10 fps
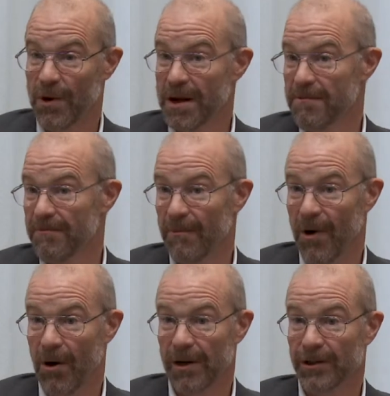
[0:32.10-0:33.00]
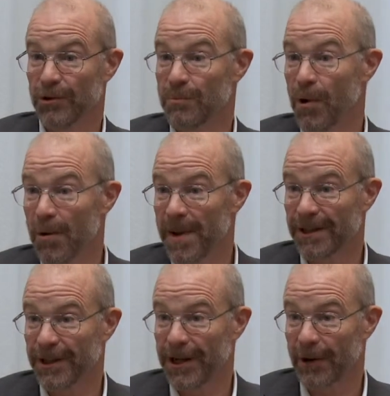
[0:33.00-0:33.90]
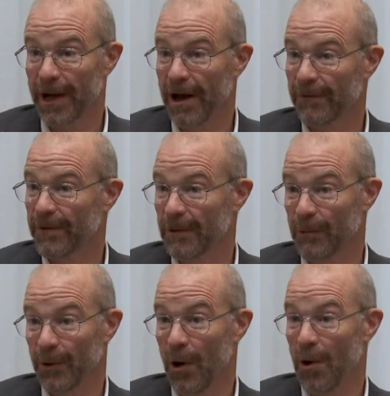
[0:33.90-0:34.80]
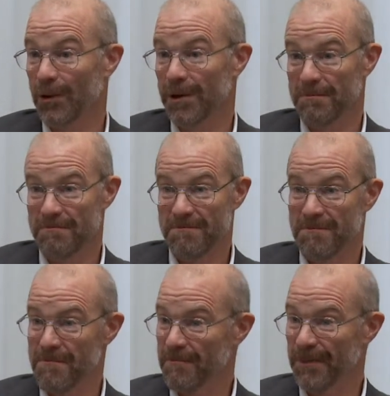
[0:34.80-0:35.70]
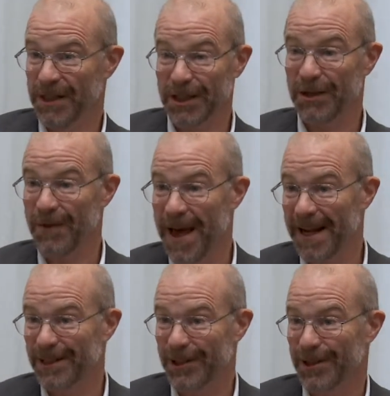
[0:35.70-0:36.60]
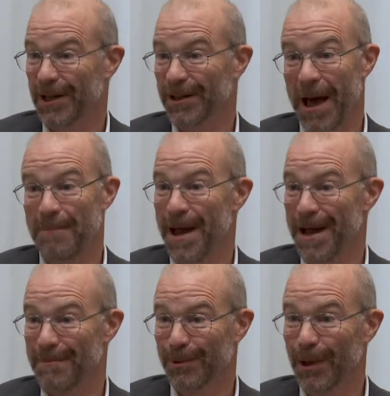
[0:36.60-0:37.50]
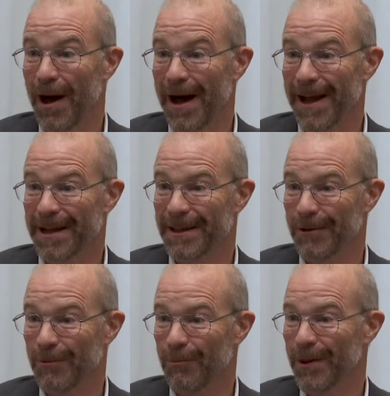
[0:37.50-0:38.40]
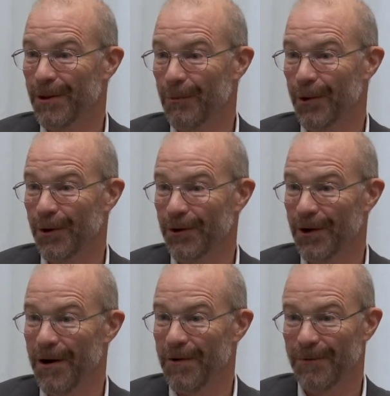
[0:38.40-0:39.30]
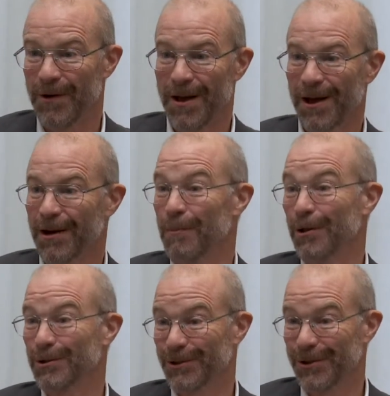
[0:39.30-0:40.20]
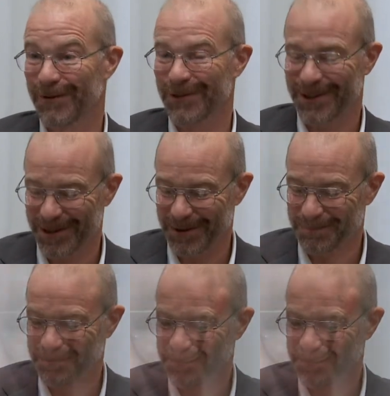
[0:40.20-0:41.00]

we are a superb engineering outfit with all the disadvantages that that may imply in the, in the world of commercial services.